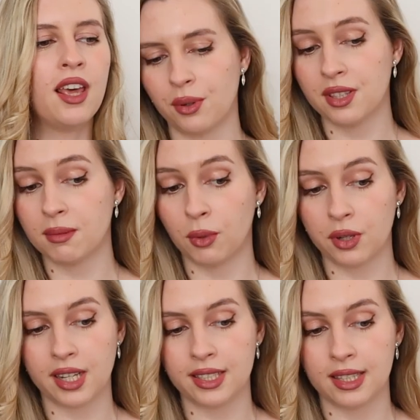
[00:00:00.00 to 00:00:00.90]
Or in the
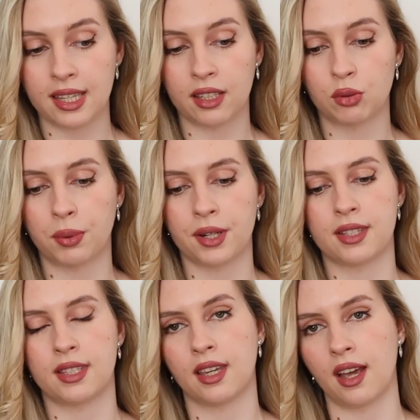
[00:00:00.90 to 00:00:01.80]
morning I dedicate to
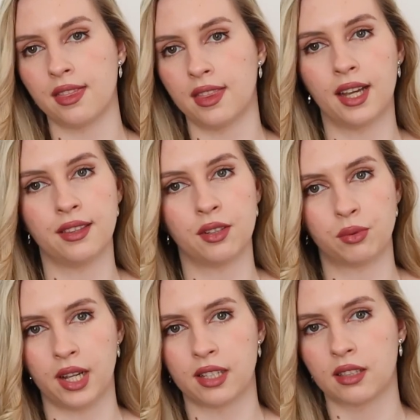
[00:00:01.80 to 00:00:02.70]
practicing, and then the
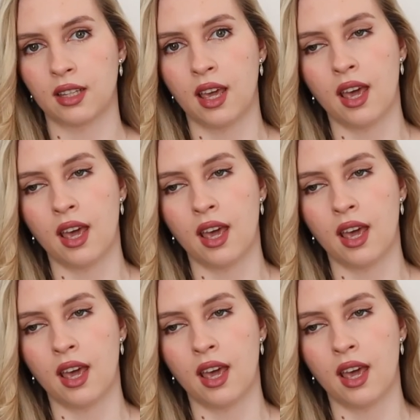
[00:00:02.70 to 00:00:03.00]
rest